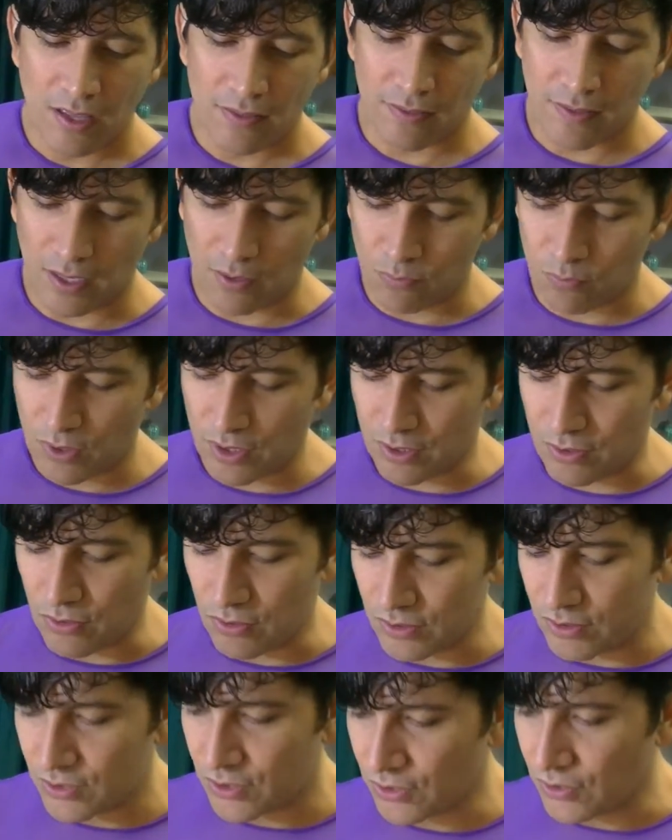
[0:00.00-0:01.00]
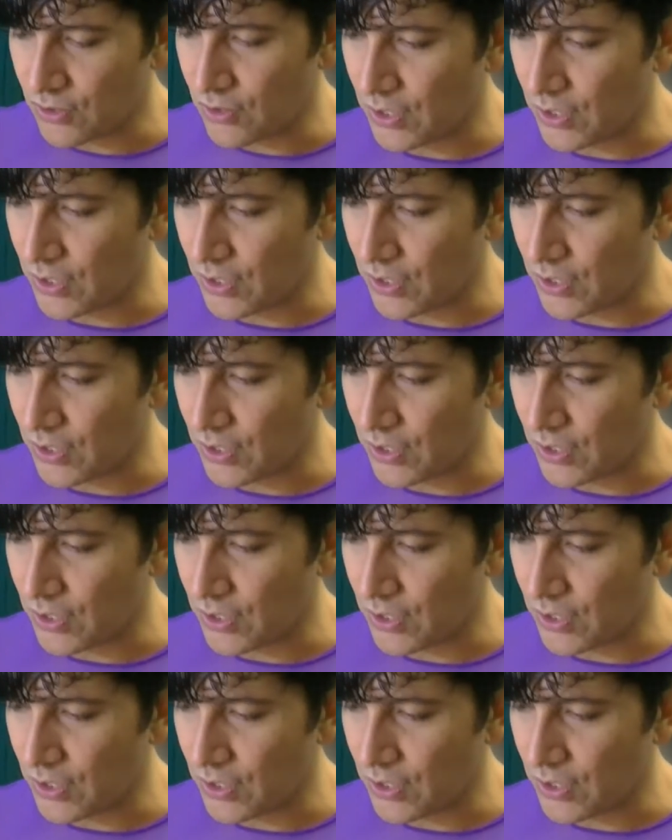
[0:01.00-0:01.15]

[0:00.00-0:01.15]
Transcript: Then we're going to go